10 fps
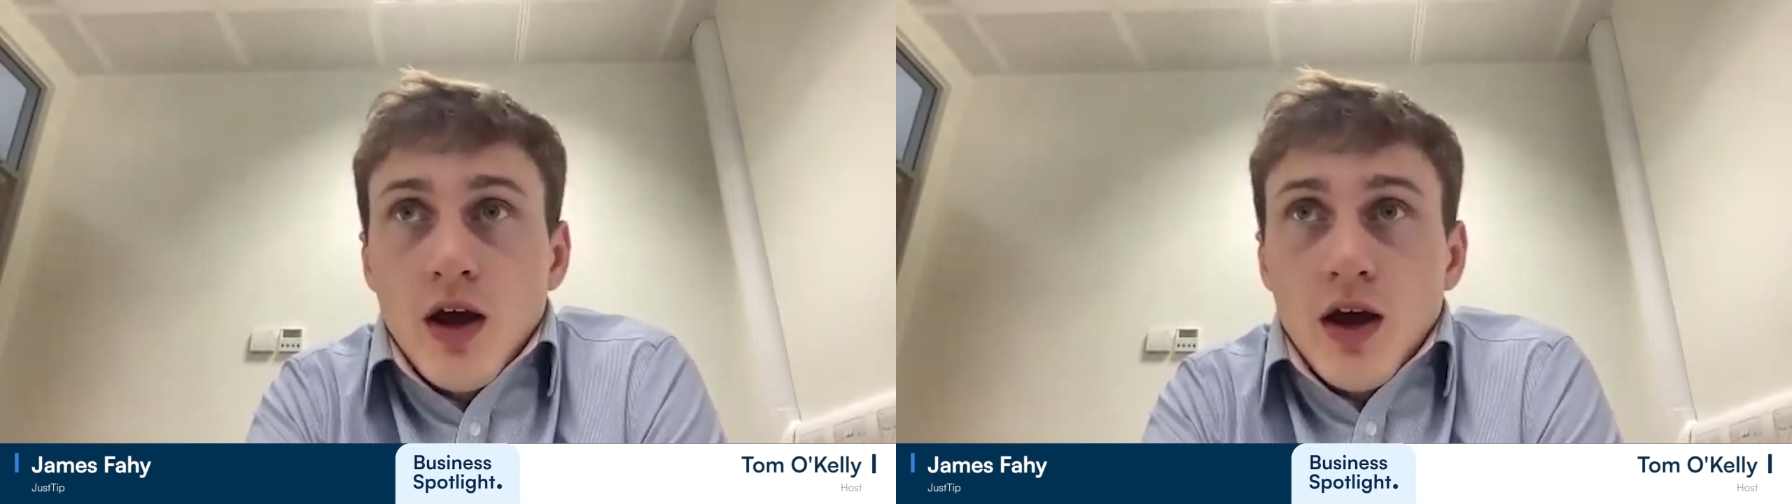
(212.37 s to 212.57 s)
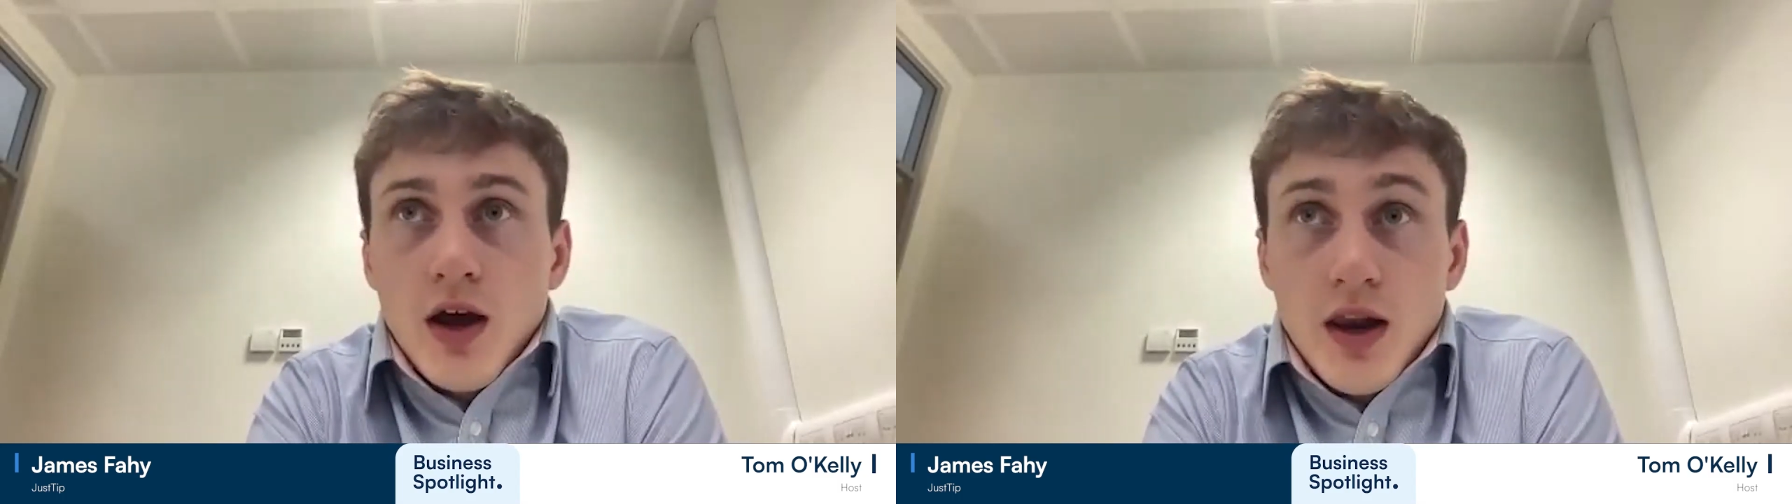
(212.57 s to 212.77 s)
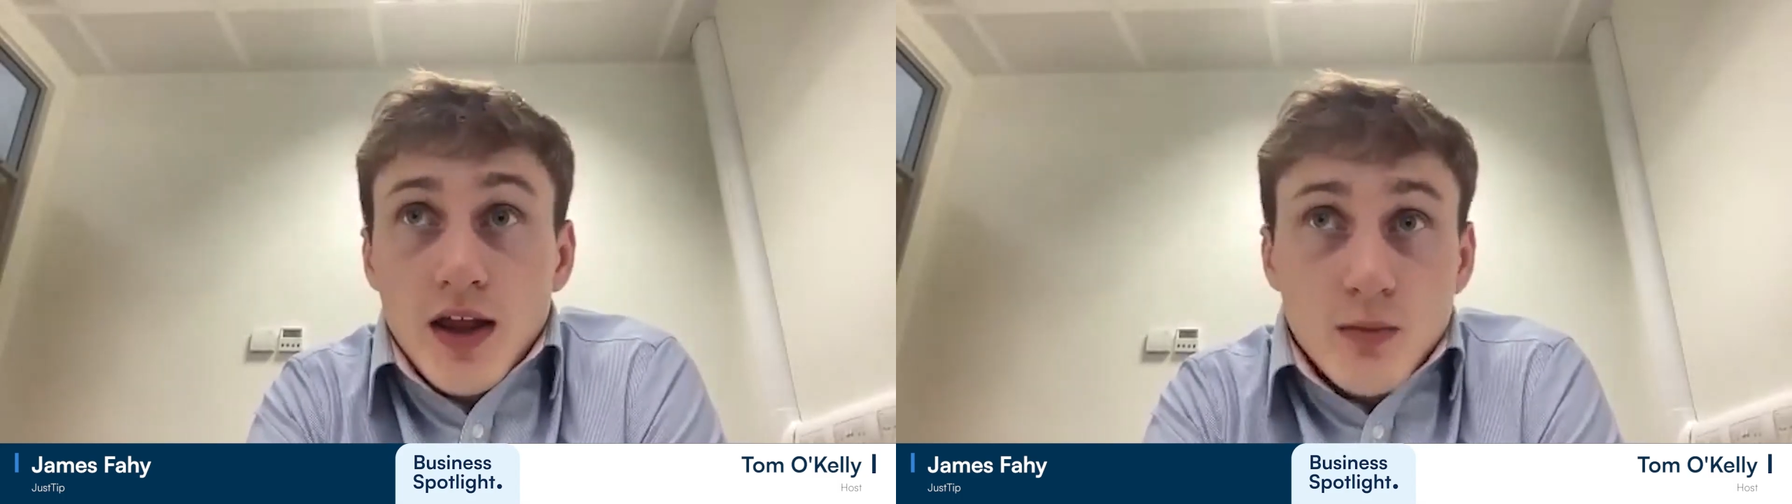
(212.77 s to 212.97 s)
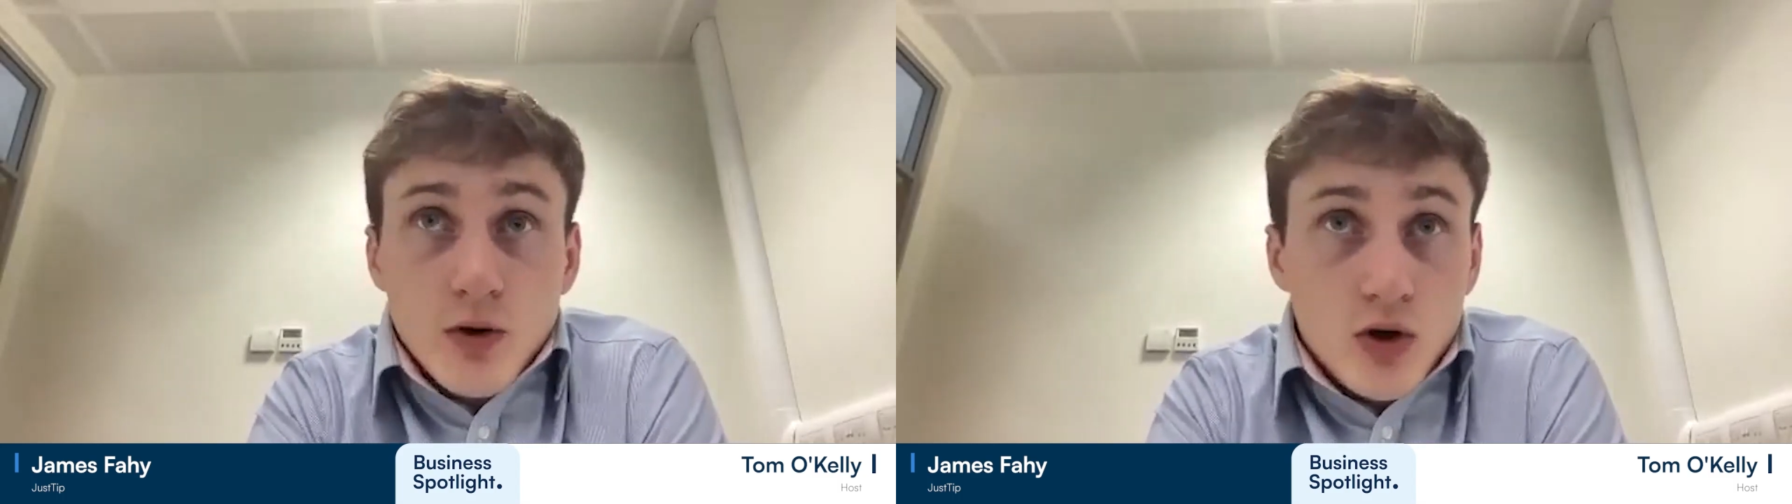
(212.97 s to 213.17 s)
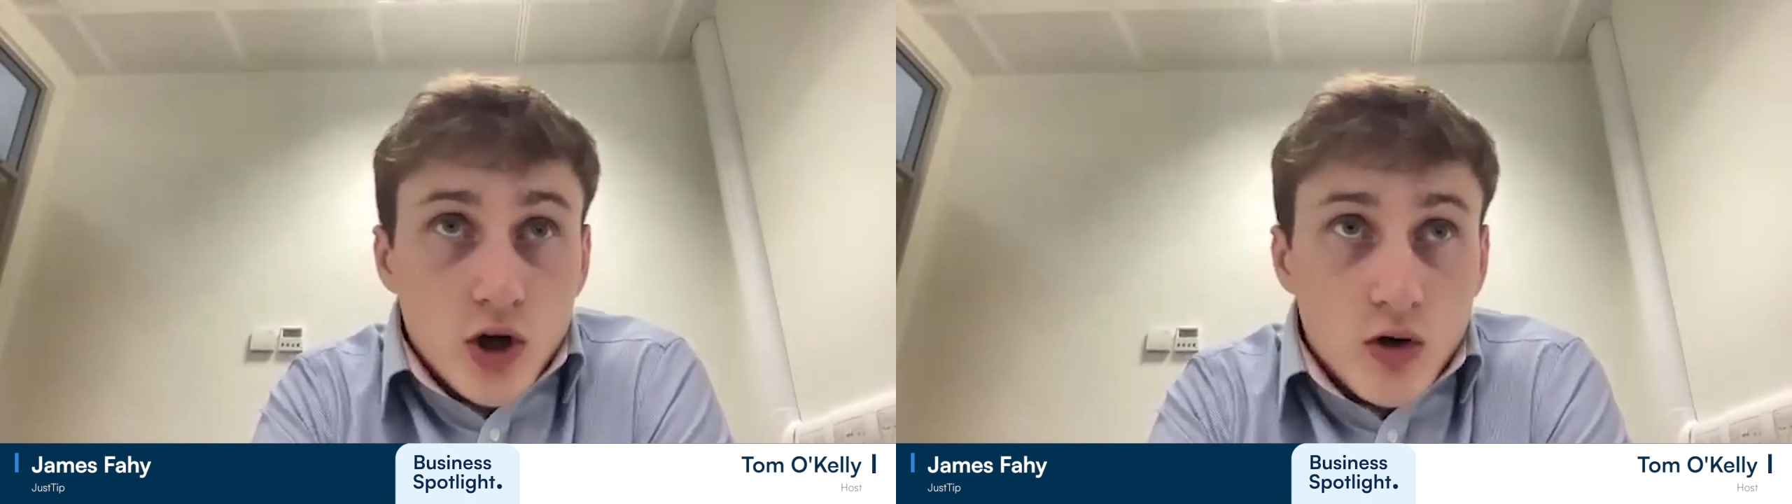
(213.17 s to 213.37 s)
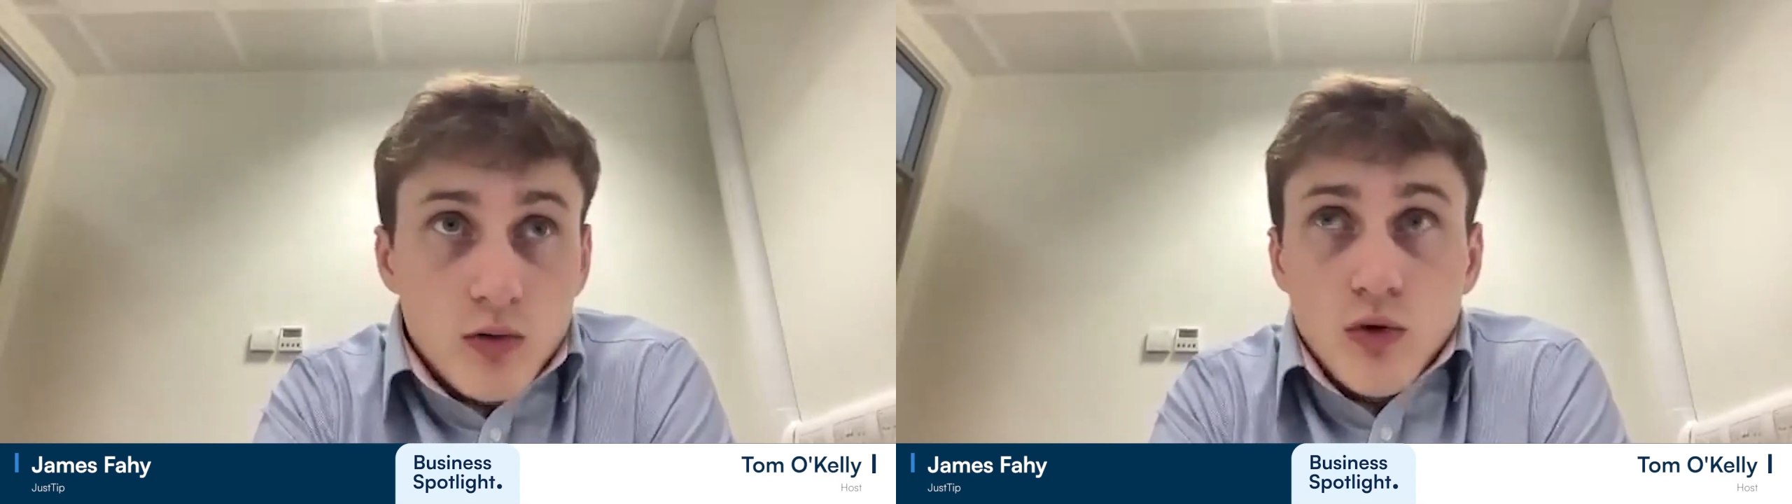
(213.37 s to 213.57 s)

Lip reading: I let them all go